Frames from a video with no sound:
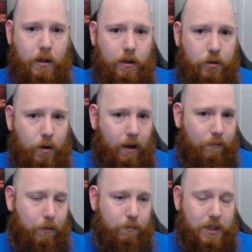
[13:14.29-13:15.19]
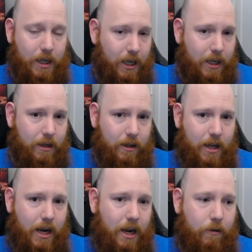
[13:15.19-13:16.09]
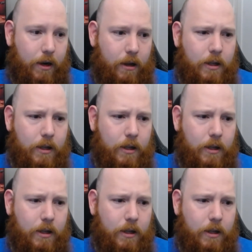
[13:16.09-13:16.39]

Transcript: you have mobs in that area.